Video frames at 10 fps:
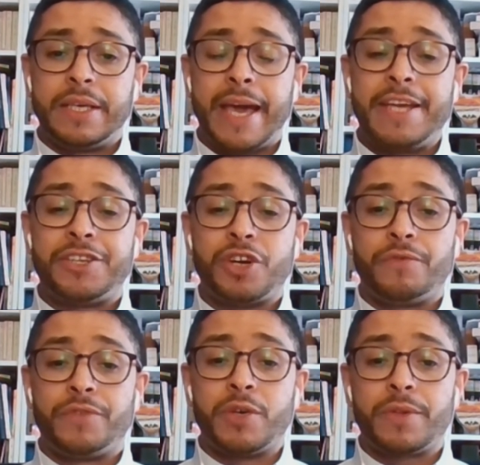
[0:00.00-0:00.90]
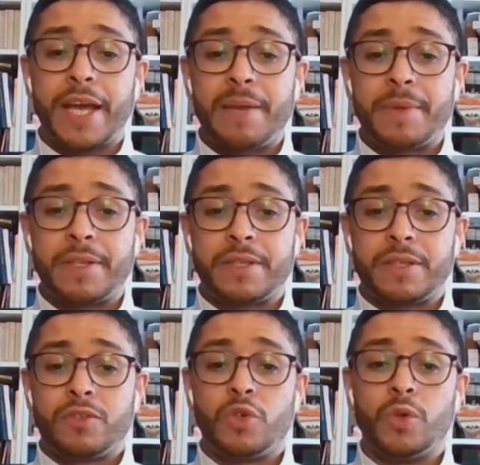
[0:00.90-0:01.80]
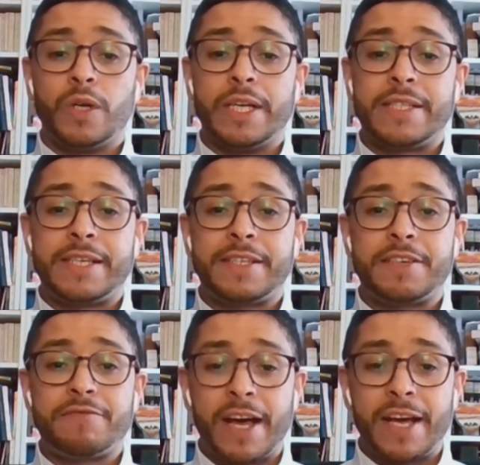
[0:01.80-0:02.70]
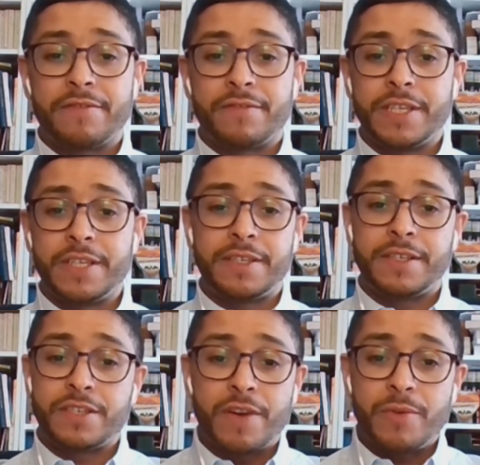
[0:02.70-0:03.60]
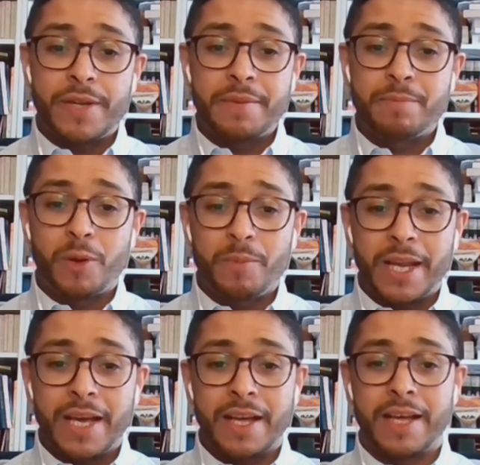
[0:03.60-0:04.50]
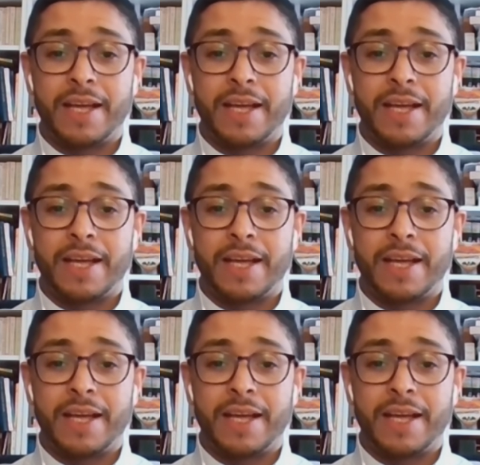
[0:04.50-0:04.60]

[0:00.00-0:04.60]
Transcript: age of the retirement to 65. This is a very unpopular